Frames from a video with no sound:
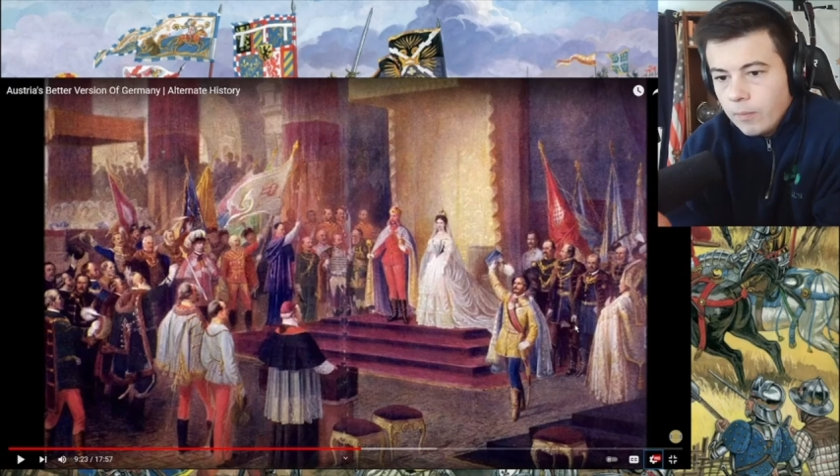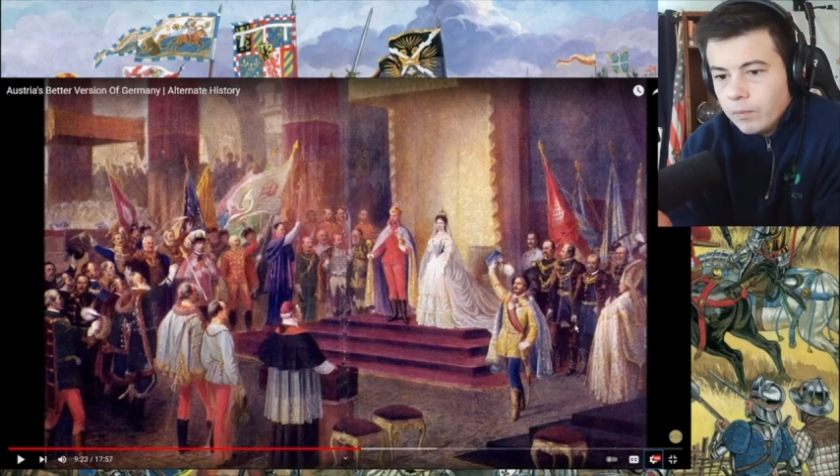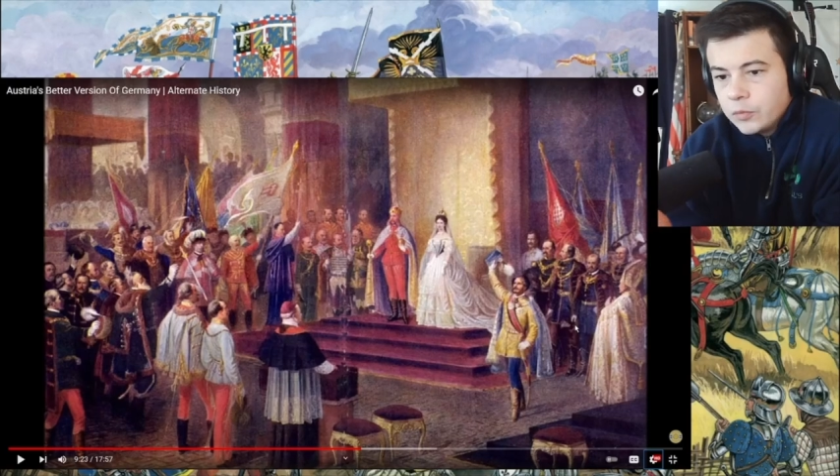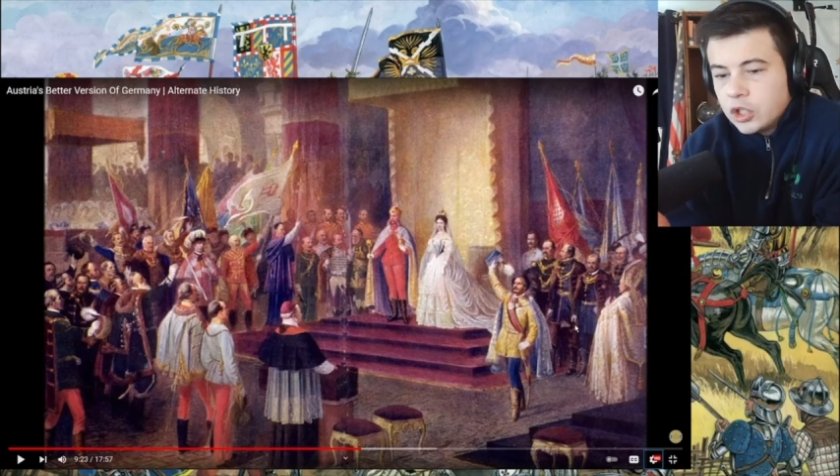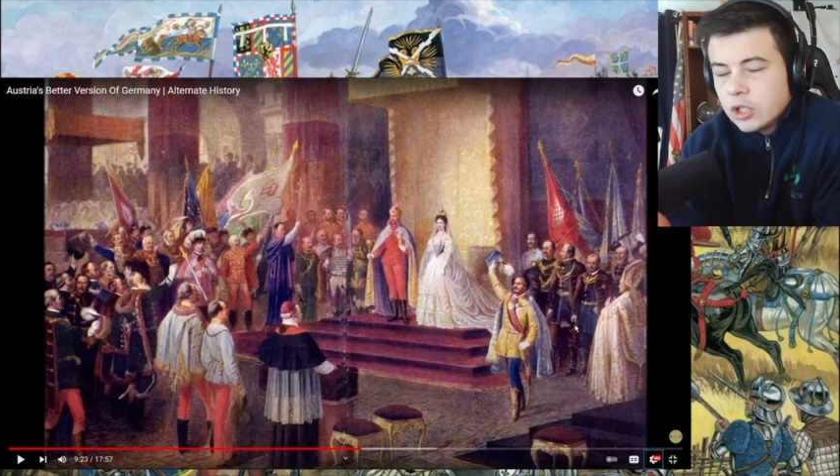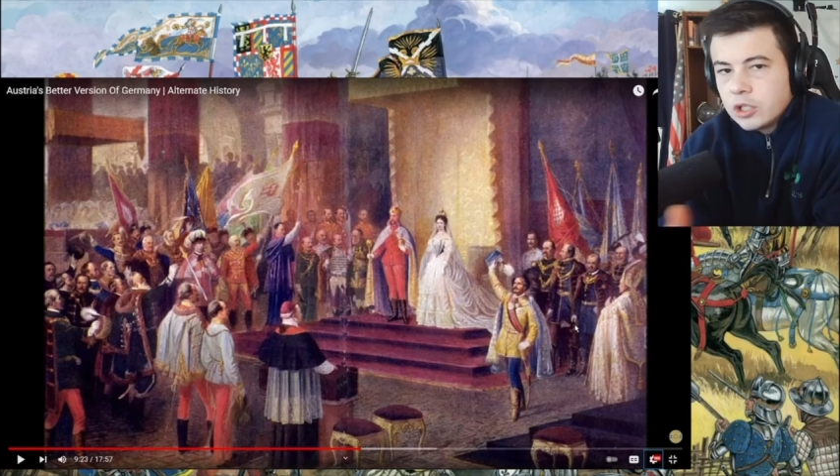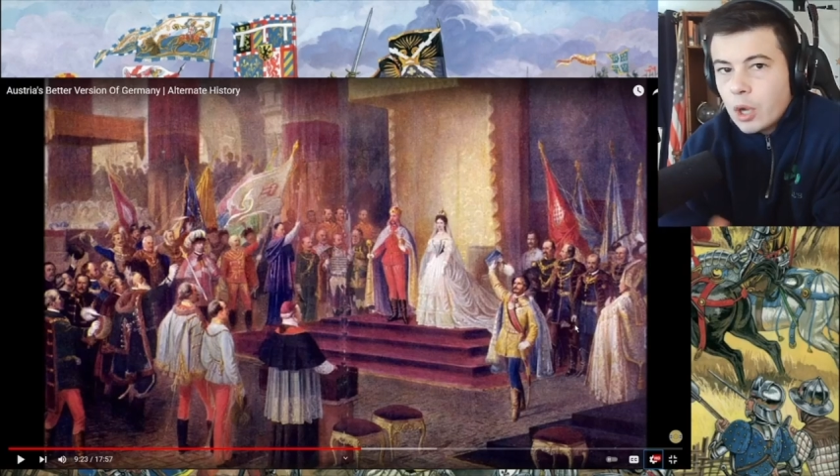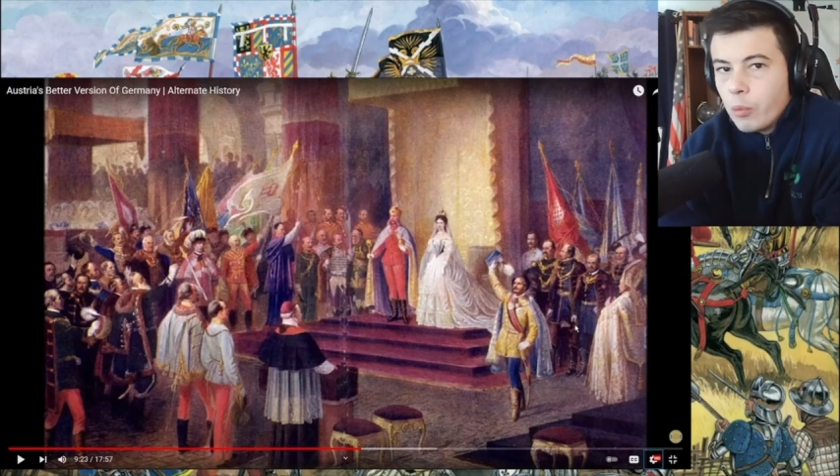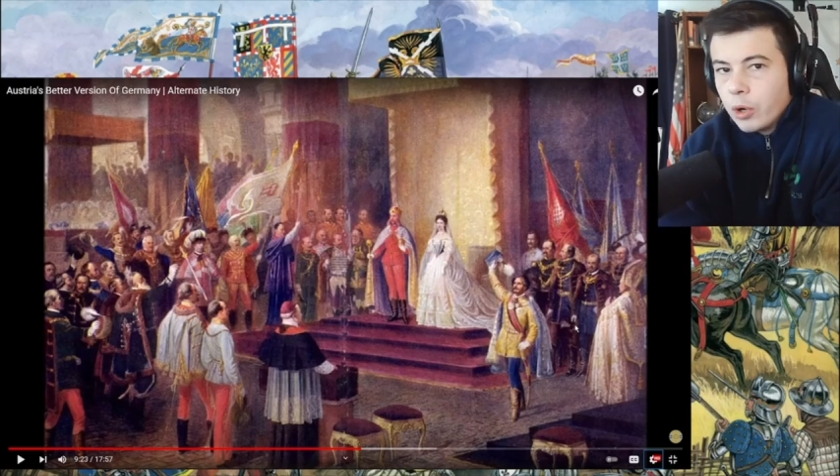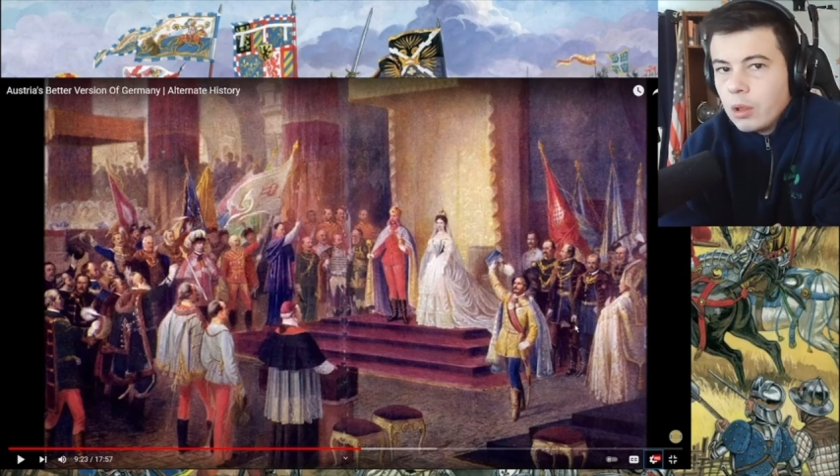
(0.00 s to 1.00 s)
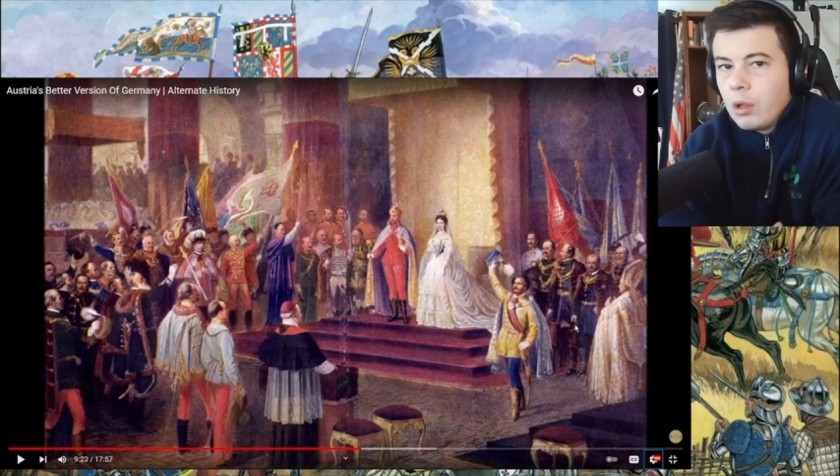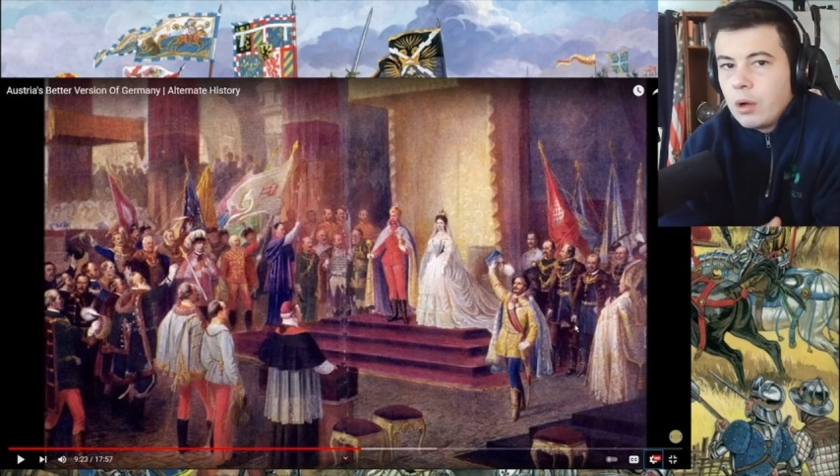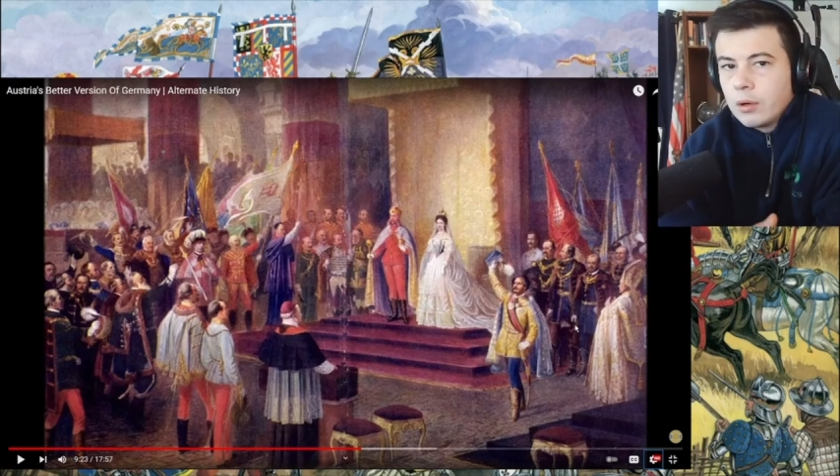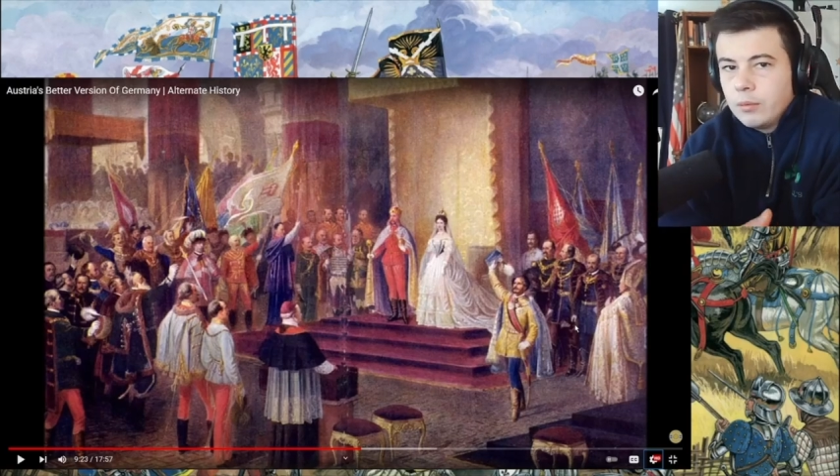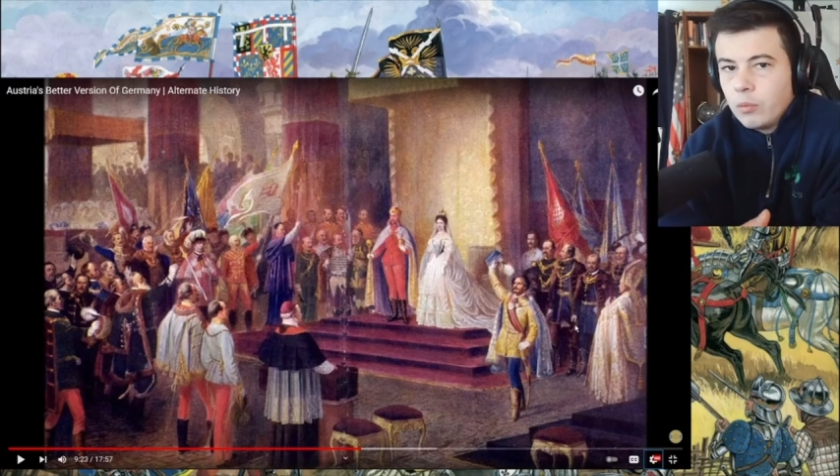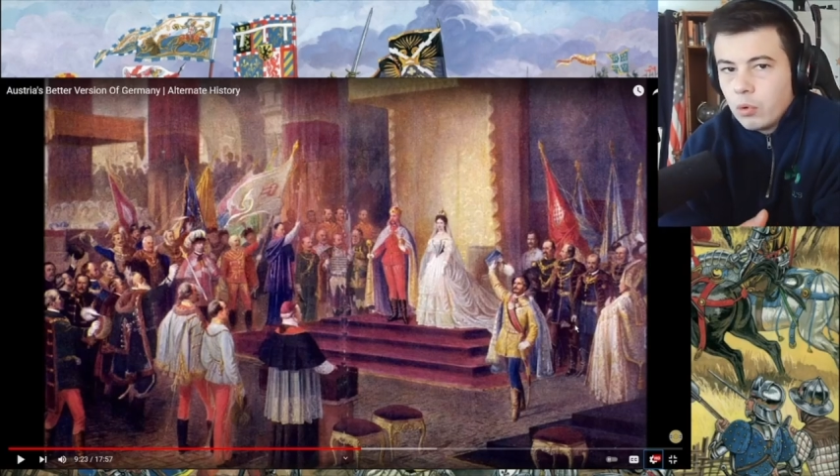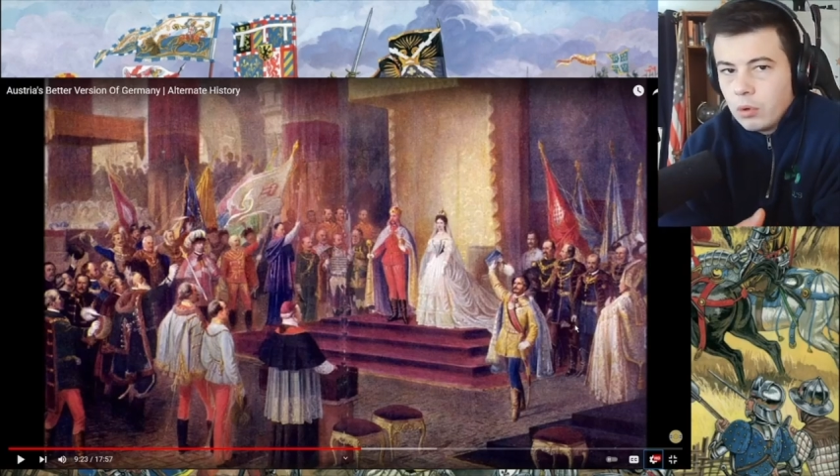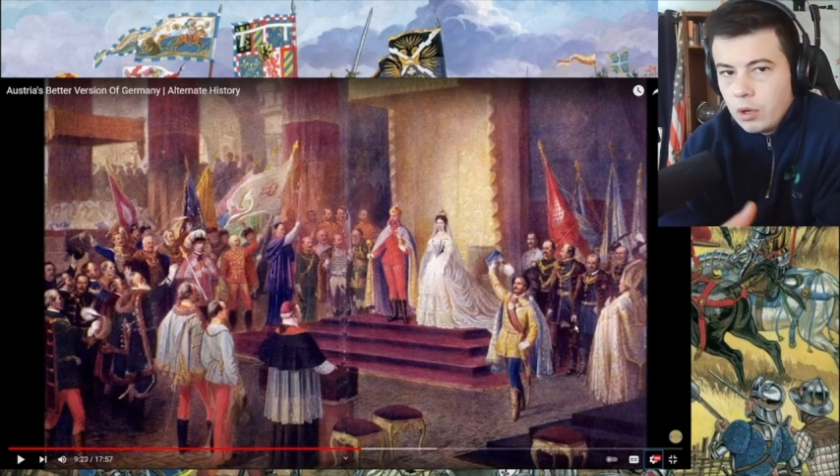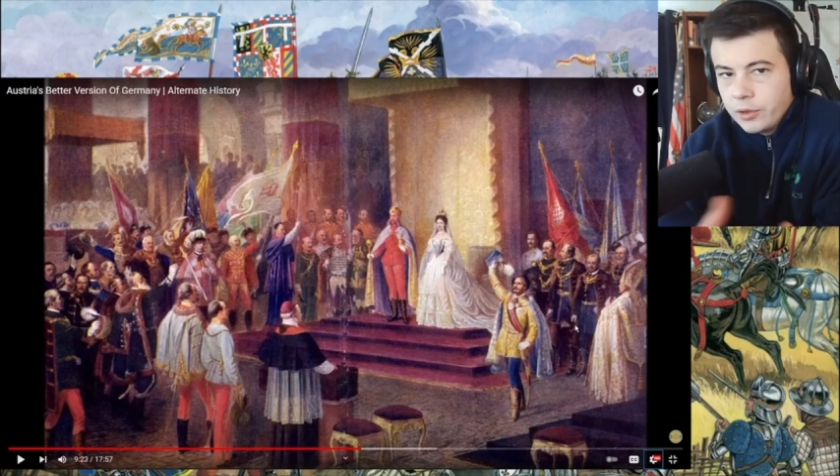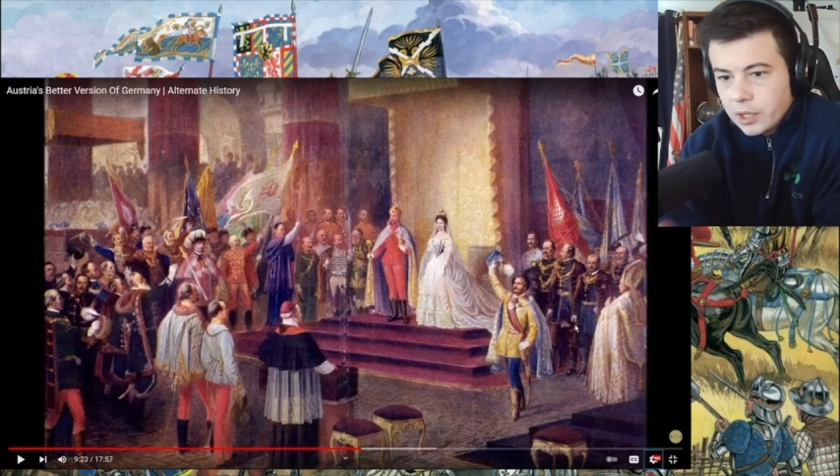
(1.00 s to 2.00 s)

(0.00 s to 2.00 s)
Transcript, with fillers: just someone more along the